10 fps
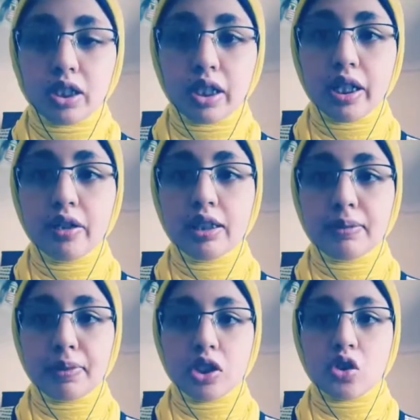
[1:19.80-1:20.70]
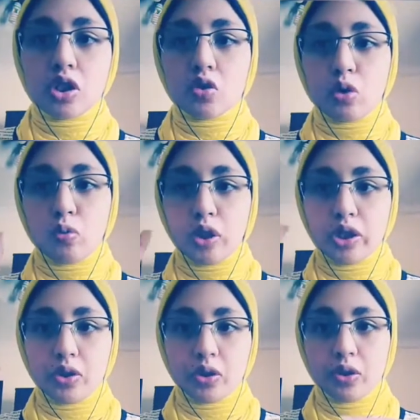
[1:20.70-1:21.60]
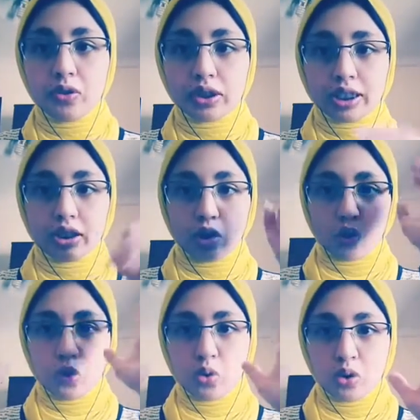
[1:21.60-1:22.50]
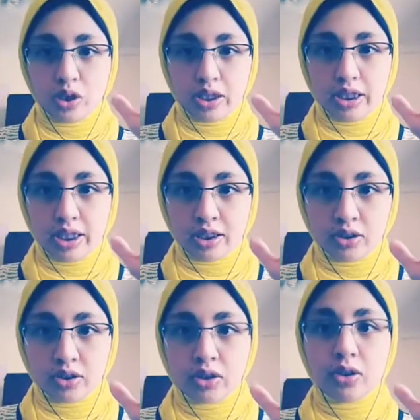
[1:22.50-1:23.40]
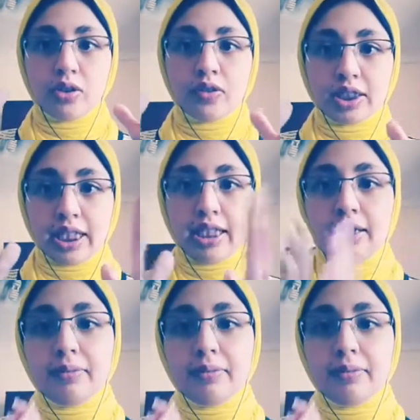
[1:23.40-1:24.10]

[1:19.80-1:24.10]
carry the messages from one nerve cell to the other nerve cell.